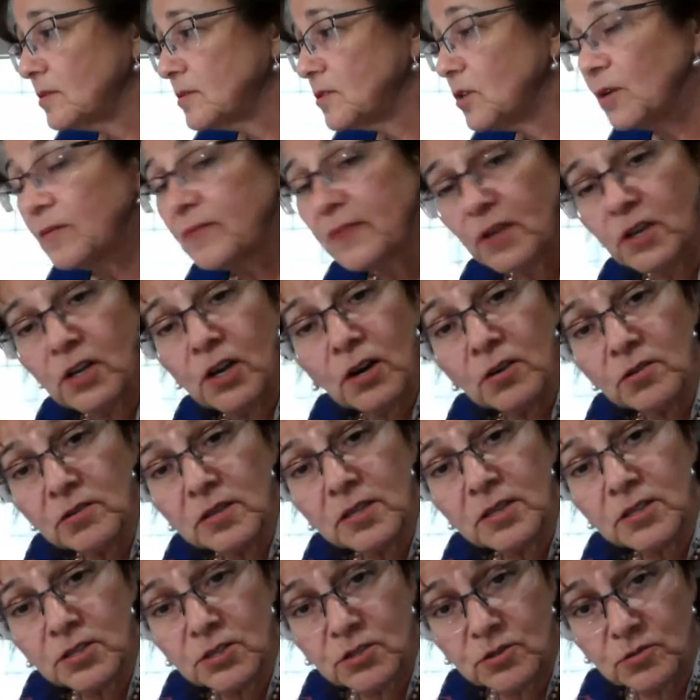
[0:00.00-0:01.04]
so if you go
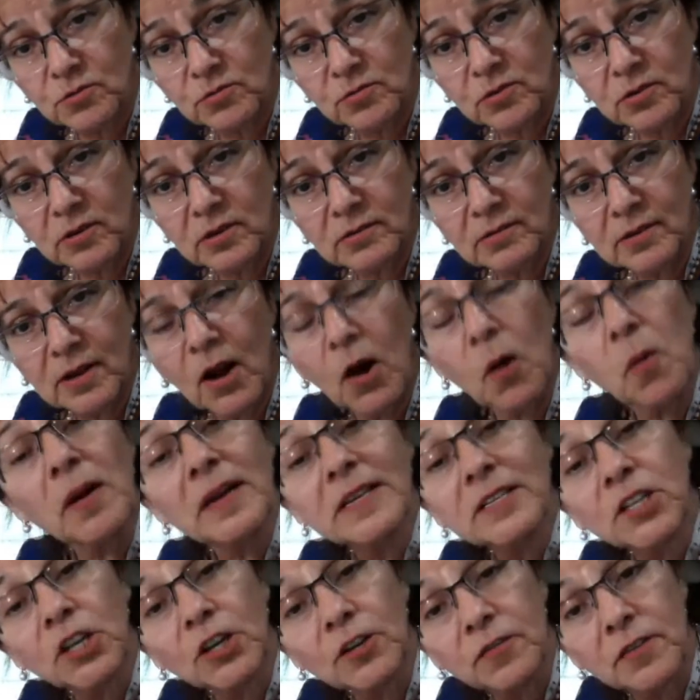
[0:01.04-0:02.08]
to the store,
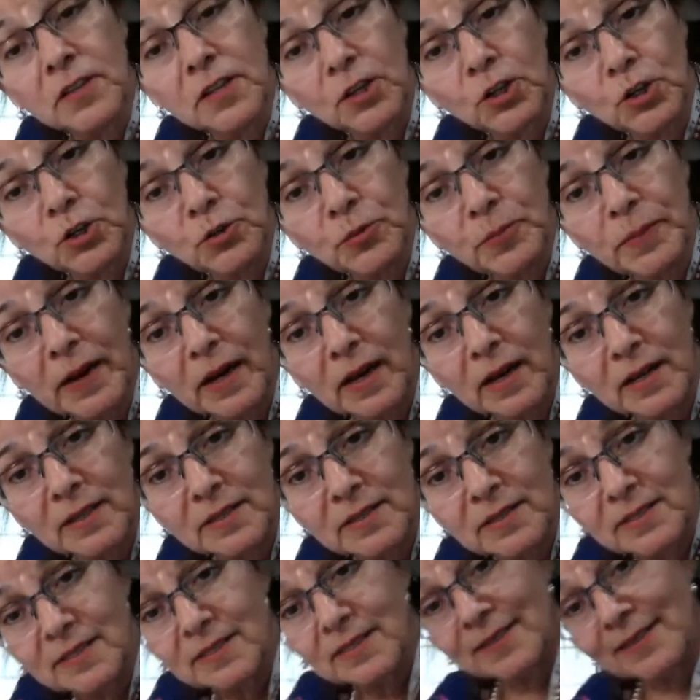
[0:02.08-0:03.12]
always look for the
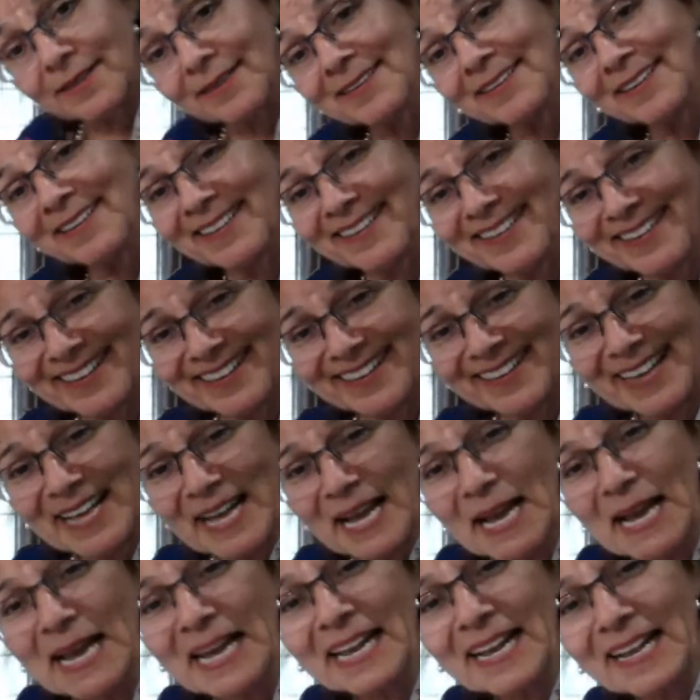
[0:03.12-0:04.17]
coupons, and
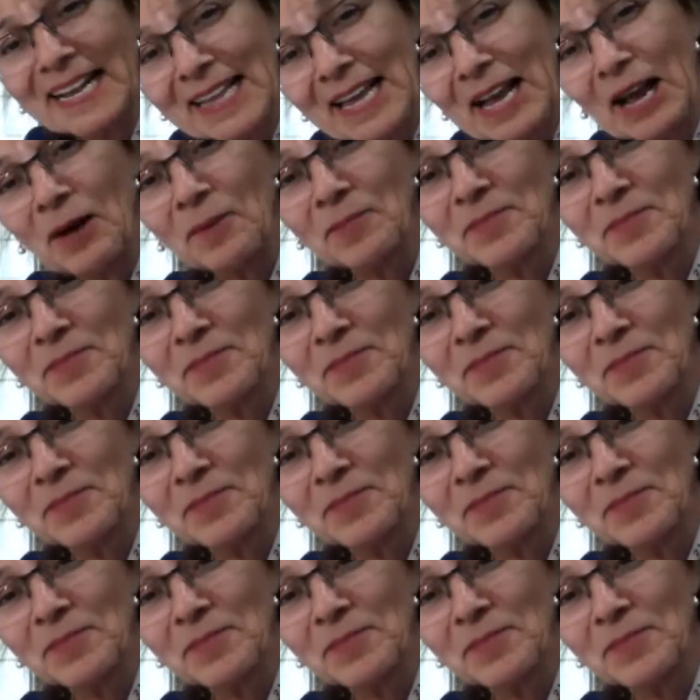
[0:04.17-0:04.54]
it'll